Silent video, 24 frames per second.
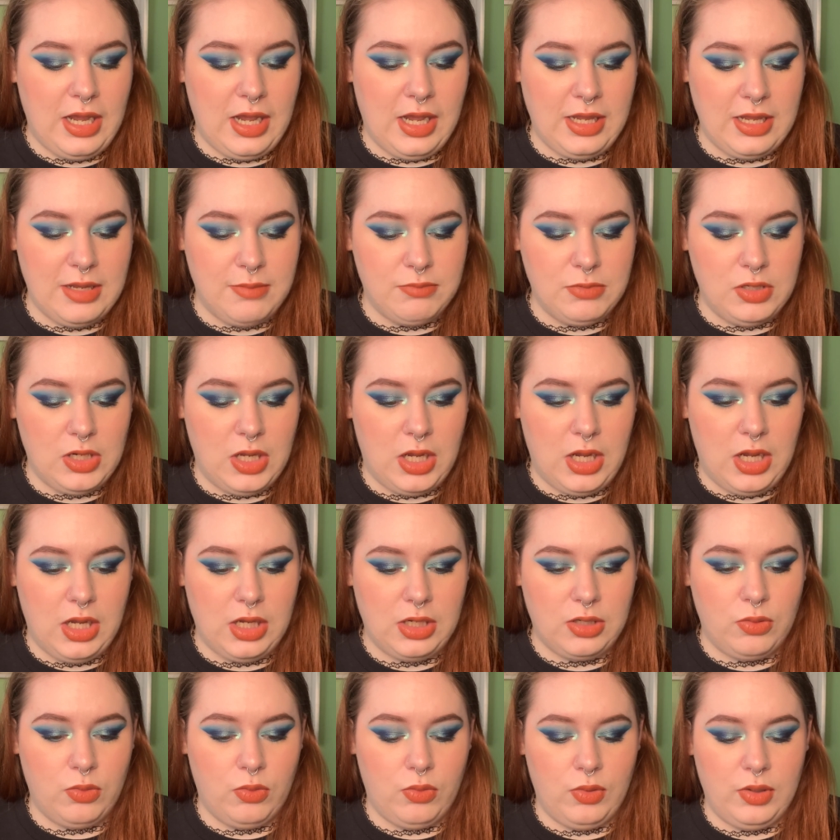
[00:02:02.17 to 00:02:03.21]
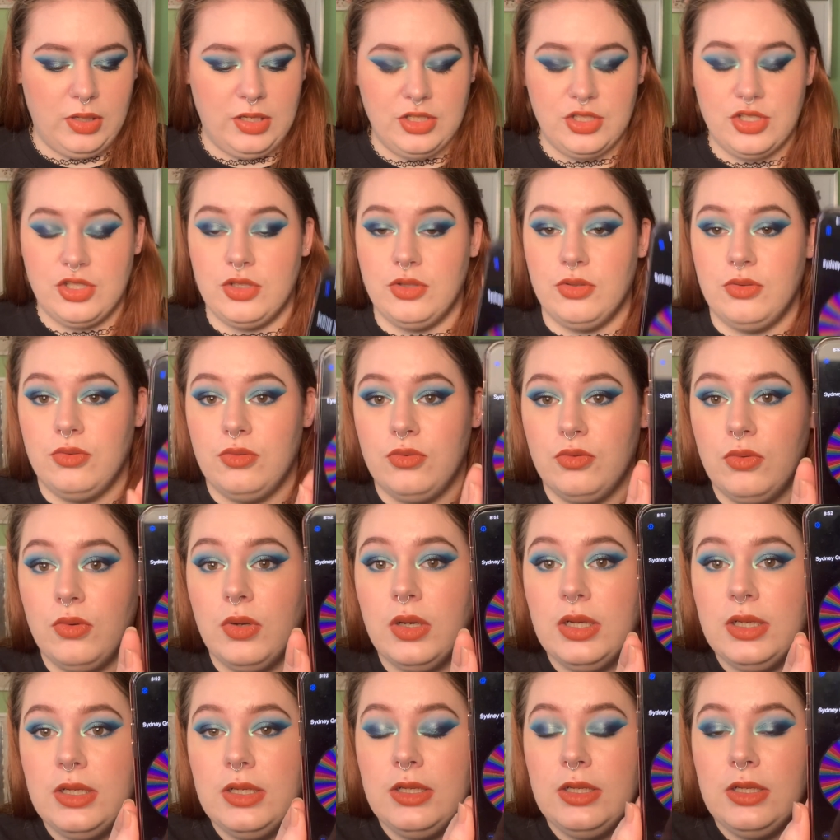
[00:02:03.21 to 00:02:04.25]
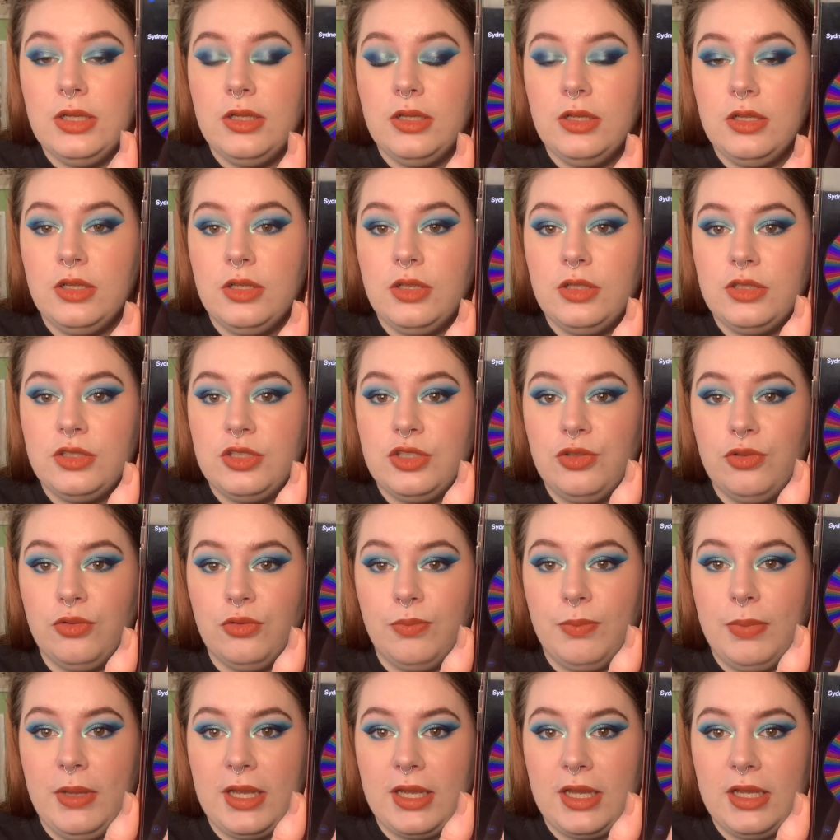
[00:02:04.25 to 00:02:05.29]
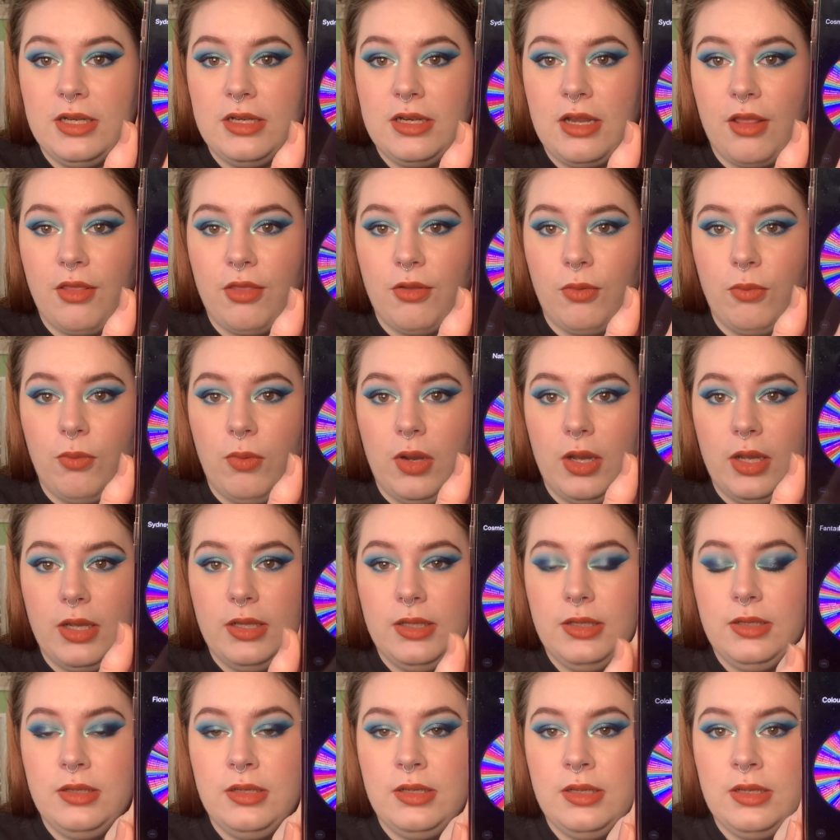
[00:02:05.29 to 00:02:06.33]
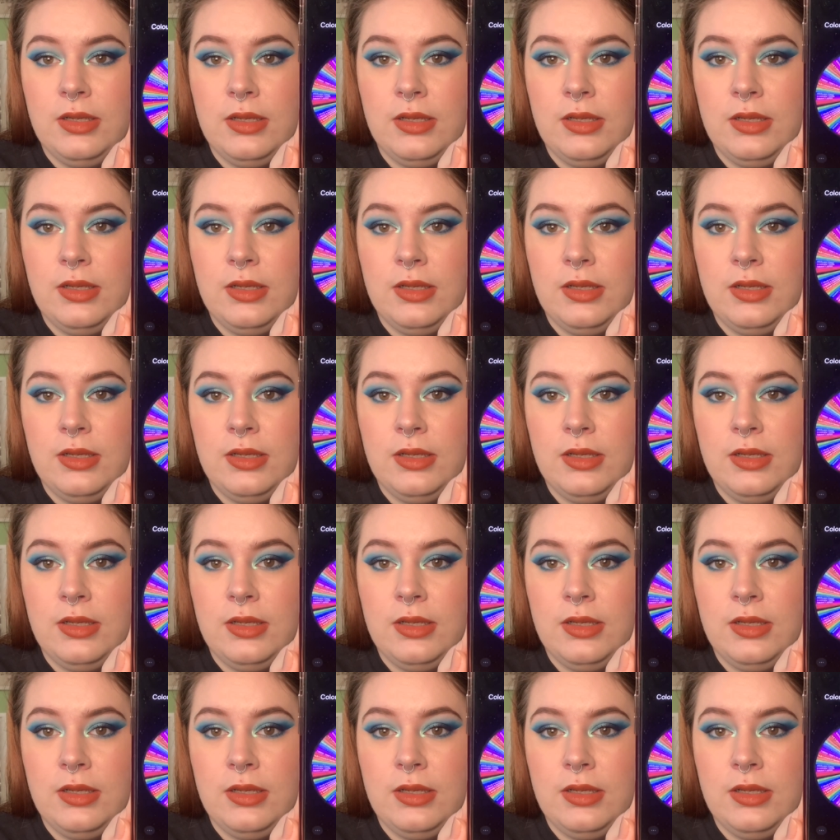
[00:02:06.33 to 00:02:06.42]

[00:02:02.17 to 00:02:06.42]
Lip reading: I am not going to pick another one.